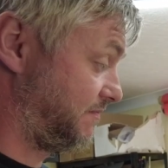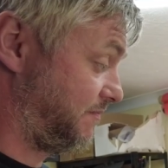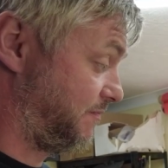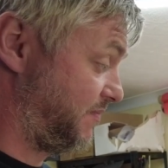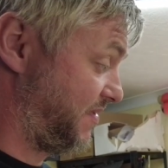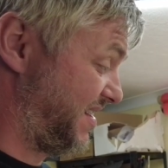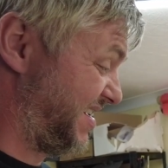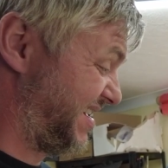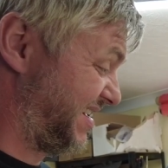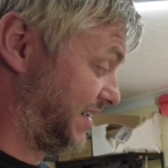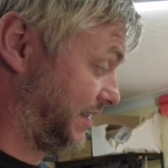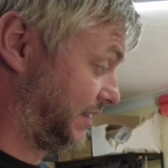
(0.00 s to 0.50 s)

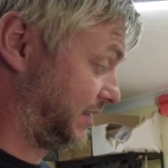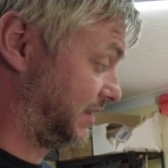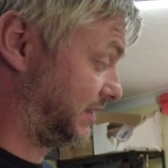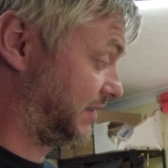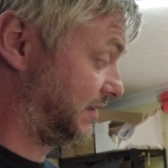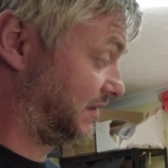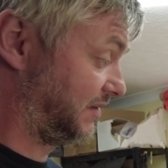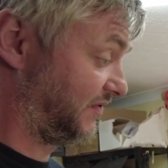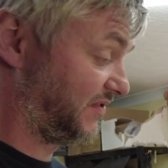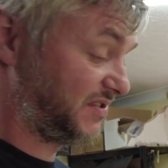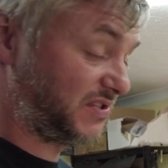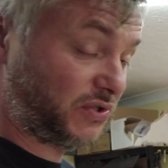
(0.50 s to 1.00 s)
part,
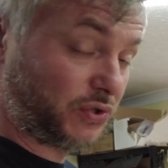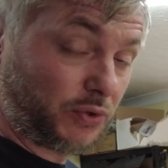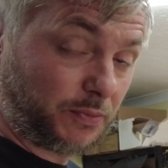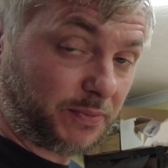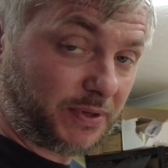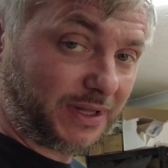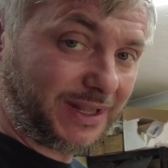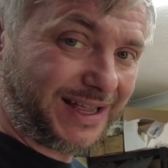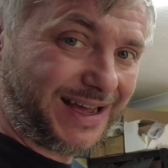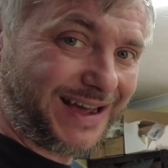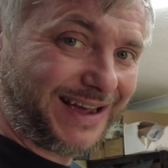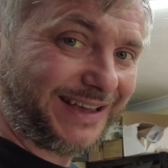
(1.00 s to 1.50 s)
super
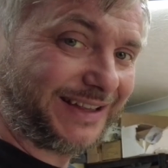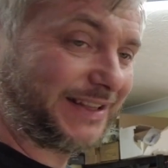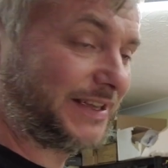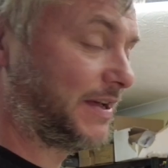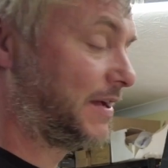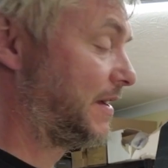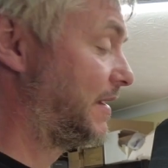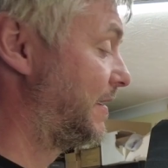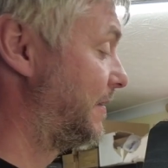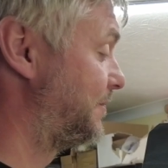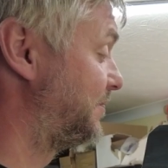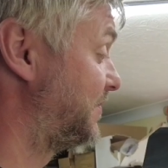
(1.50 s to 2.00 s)
light,
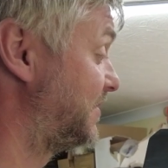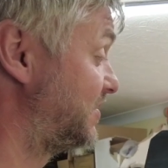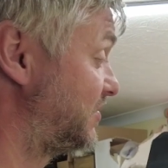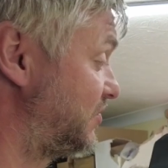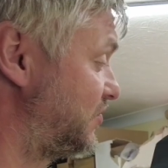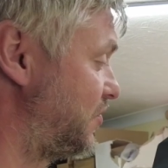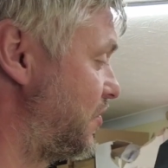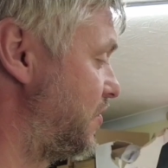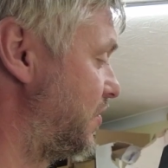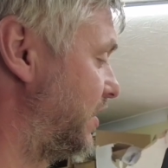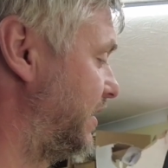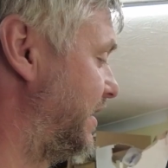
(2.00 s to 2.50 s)

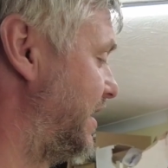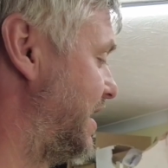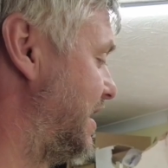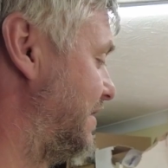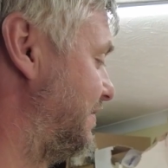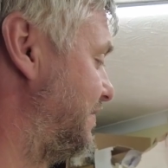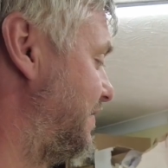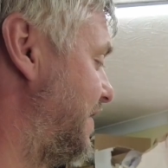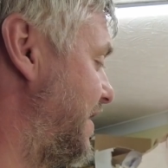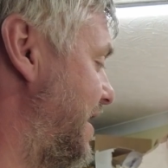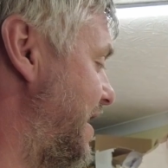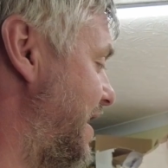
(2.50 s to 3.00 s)
strong enough,
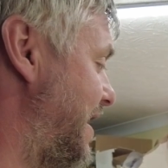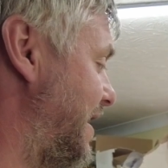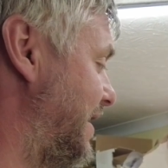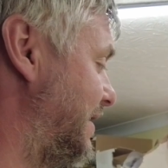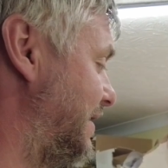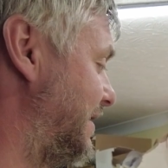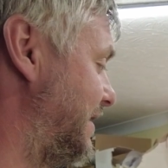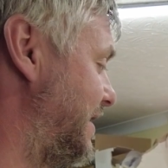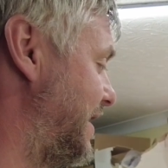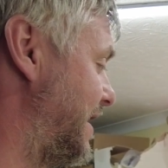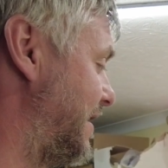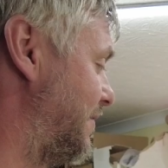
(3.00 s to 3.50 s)

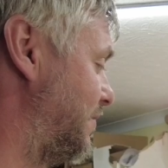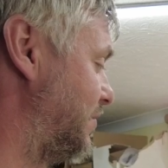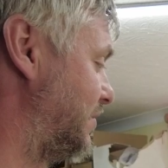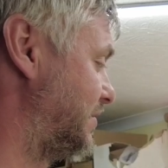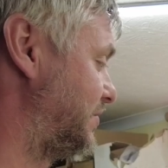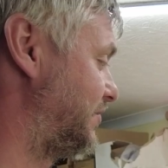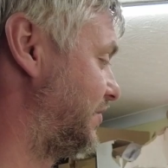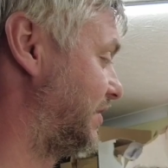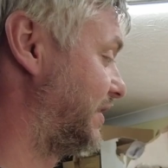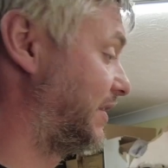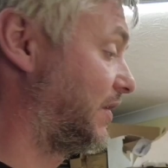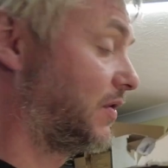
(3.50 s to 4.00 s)
and yeah, we'll
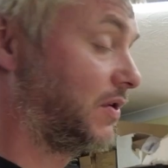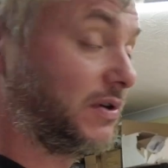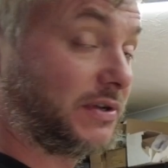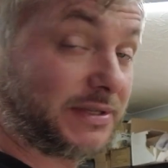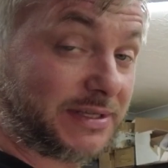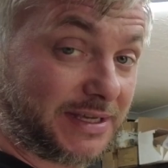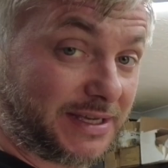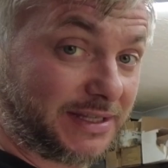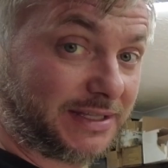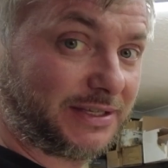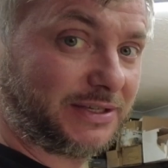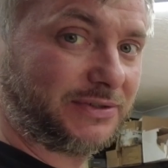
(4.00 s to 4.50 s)
drill the
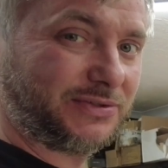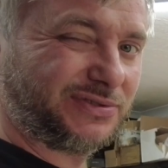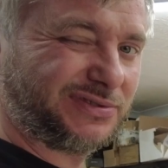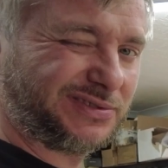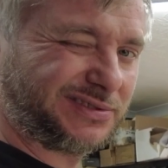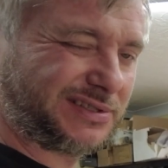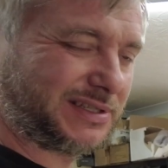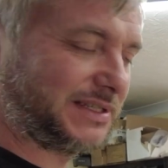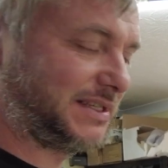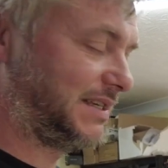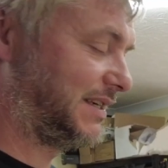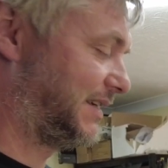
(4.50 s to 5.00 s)
holes and you'll
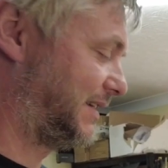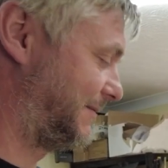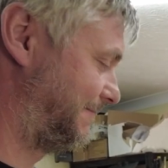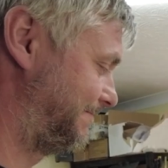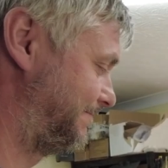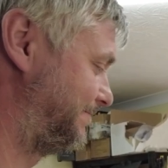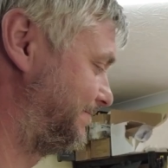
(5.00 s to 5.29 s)
see.